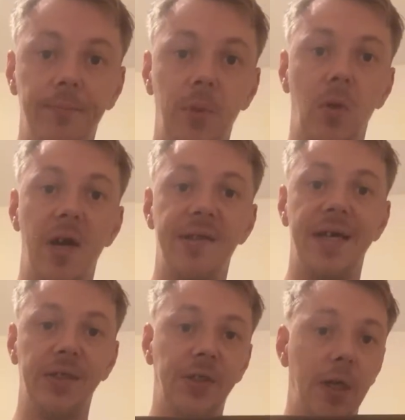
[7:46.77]
All right,
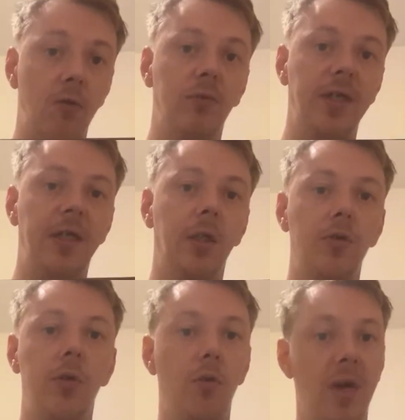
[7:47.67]
that is the only
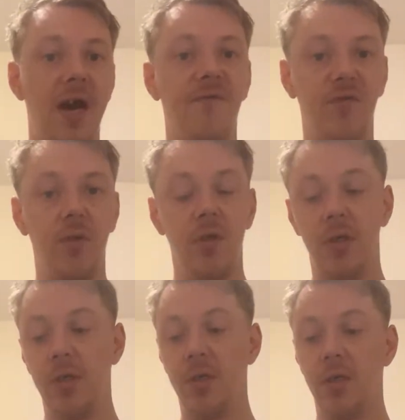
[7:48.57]
clue you have.
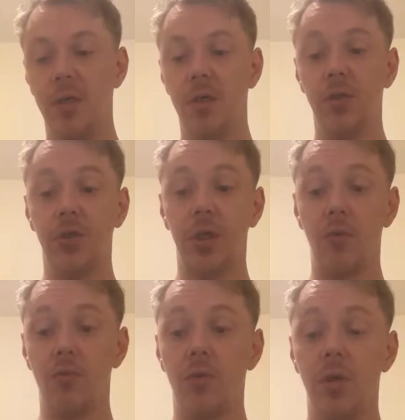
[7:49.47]

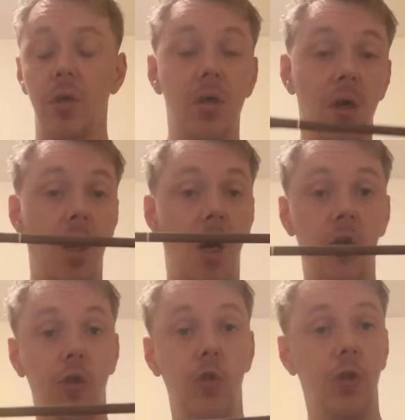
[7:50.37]
So,
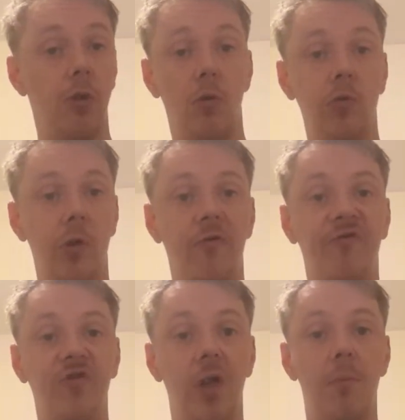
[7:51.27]
100-year-old
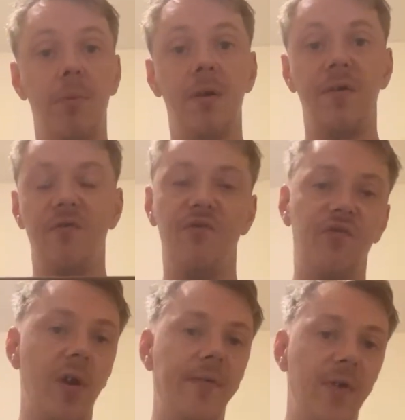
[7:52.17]
golf club,
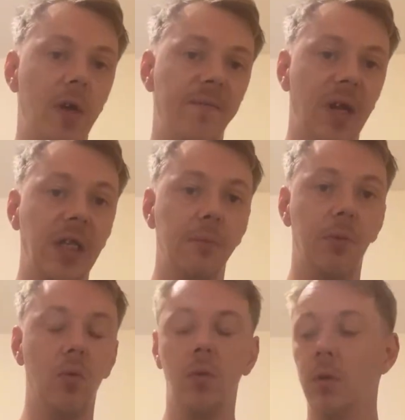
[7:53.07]
very, very
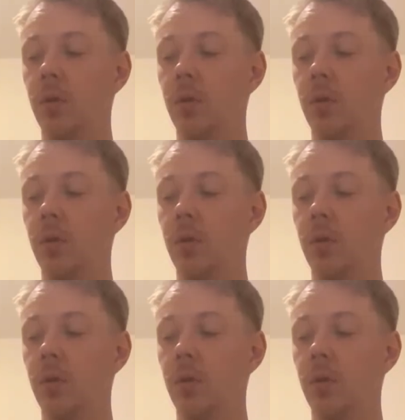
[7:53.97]
valuable.